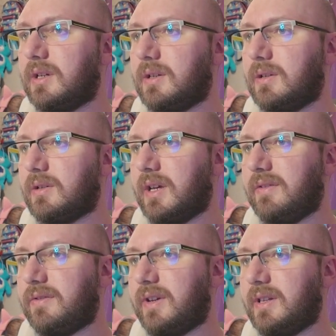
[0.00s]
Okay,
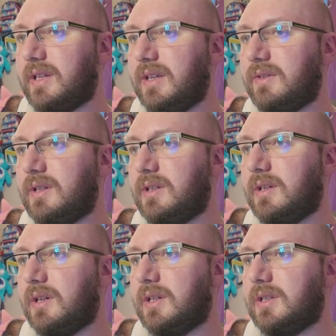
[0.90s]
fairly even.
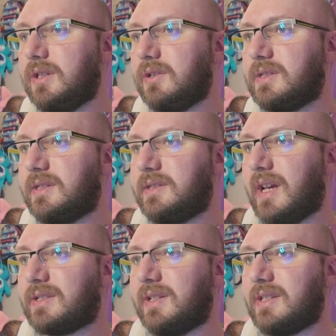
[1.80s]
Your
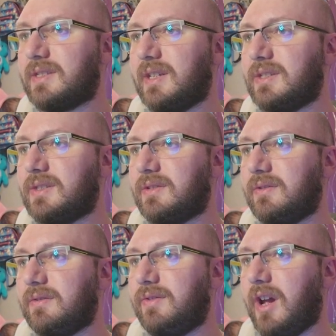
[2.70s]
texture density is
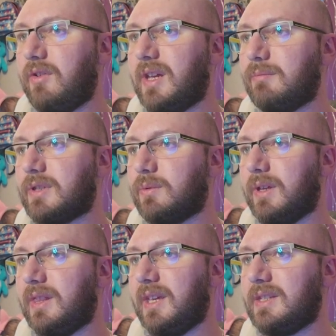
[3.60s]
varying
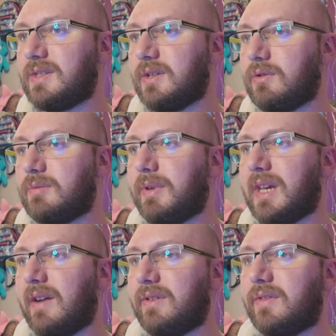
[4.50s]
between these, so just be
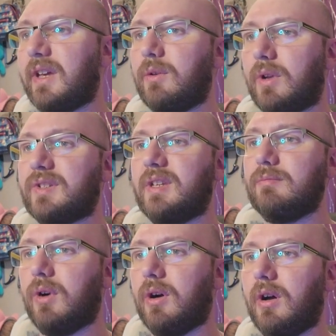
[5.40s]
careful with that. You want to see
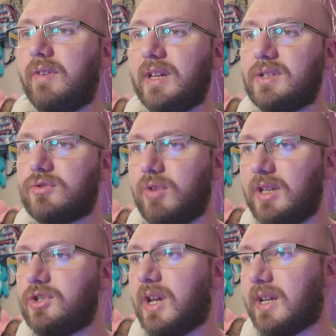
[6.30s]
more of a
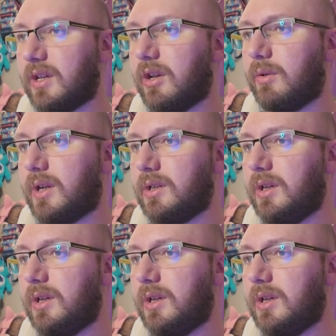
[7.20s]
straight checker going on,